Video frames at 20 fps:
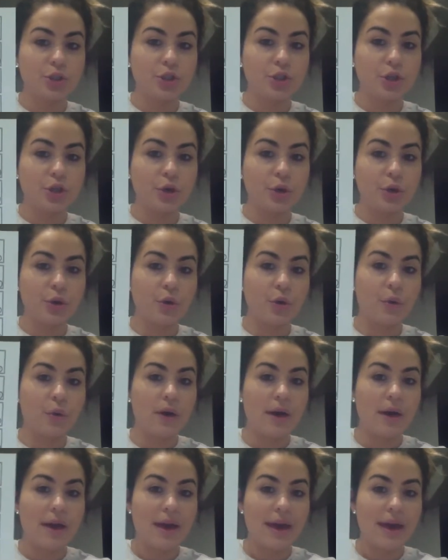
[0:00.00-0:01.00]

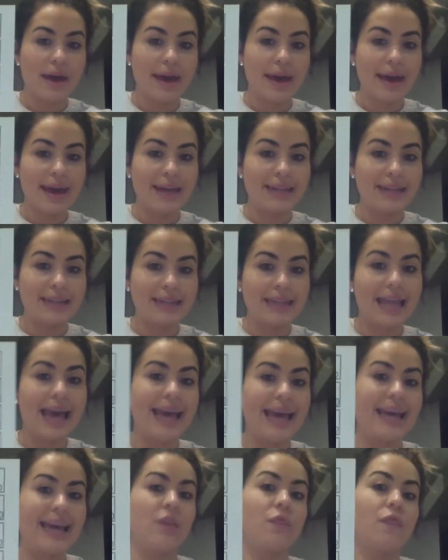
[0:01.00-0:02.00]
to, and
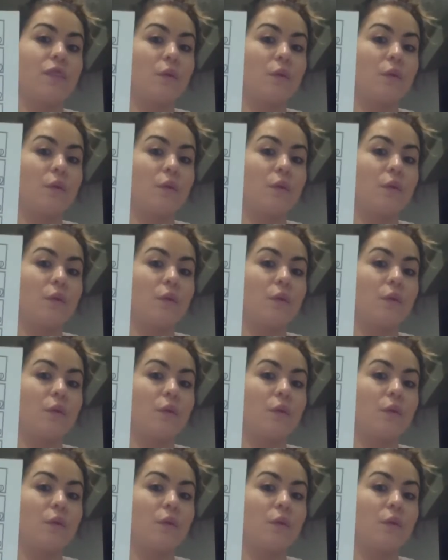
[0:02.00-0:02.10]
like.